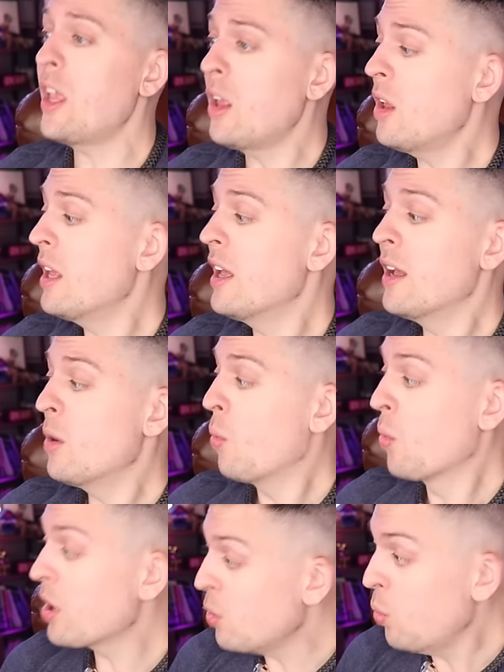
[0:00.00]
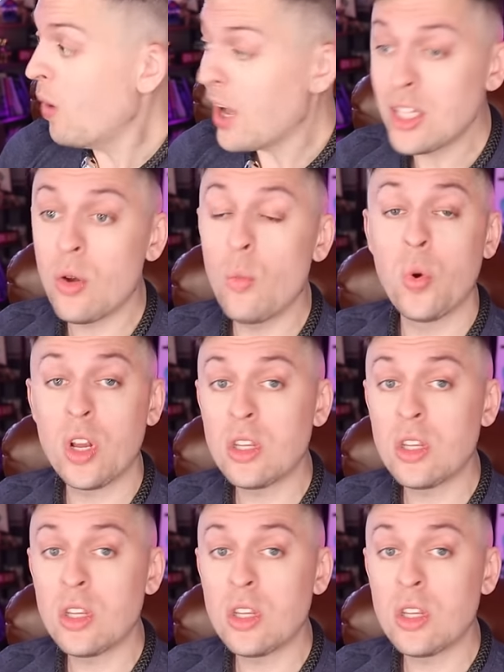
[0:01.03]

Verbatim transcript: eh, were you watch, were,